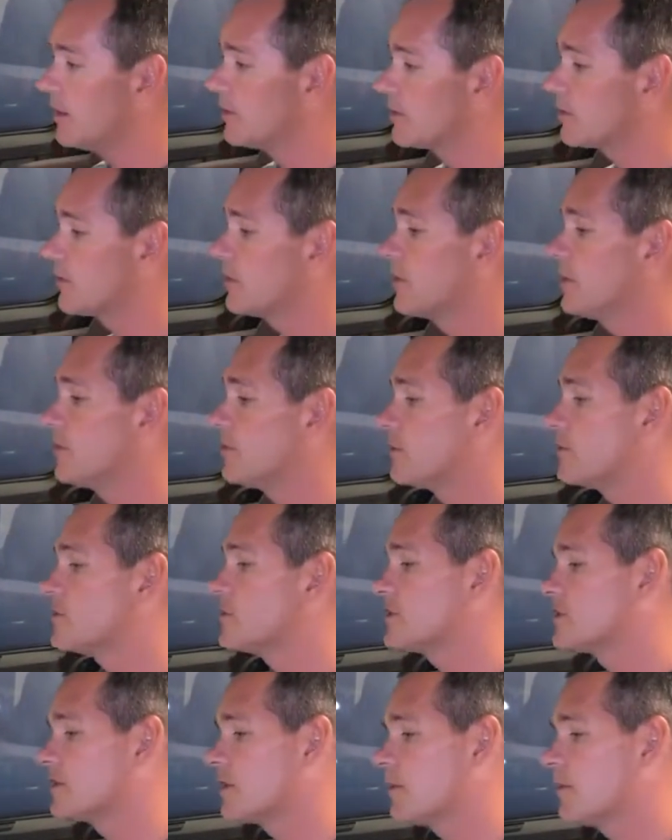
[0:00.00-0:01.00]
So these are
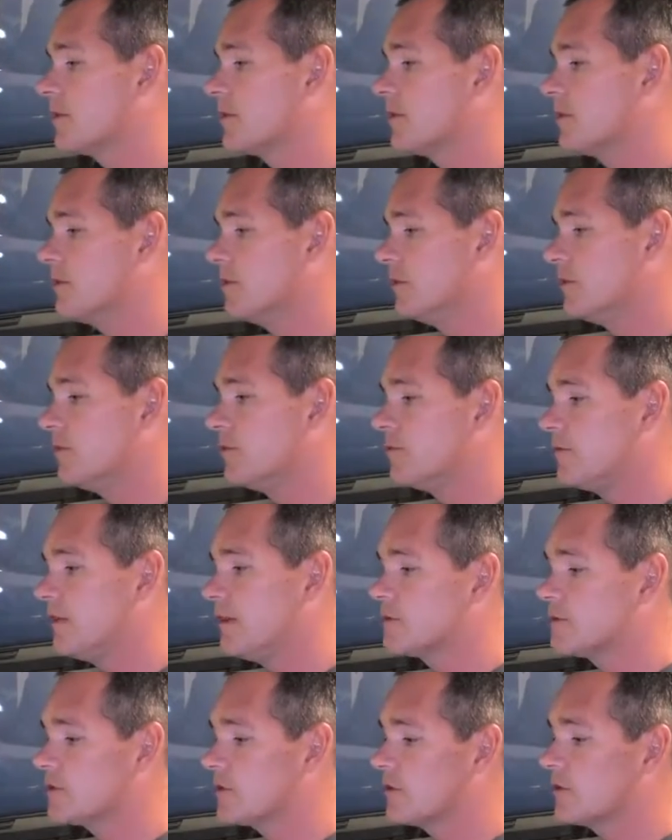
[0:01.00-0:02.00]
just some of the new
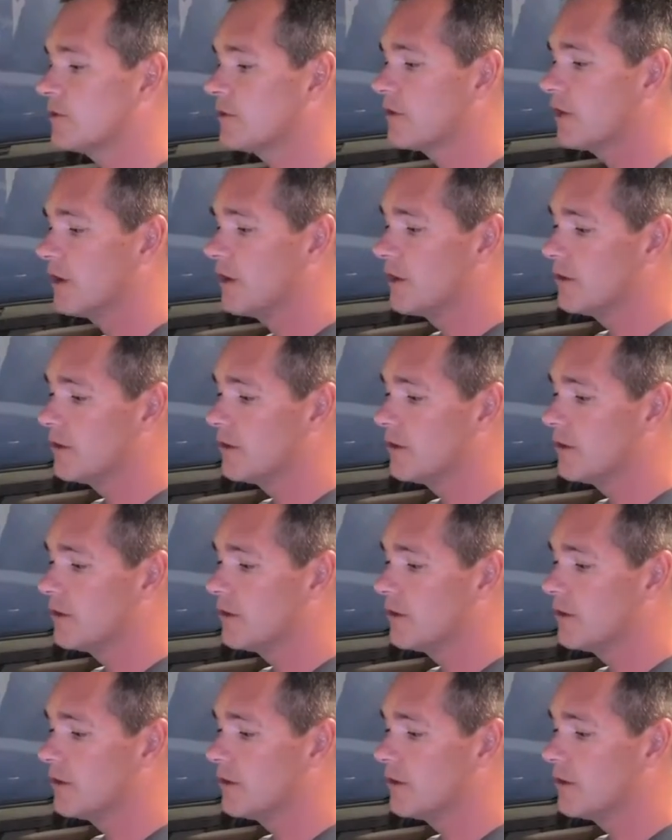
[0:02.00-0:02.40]
features,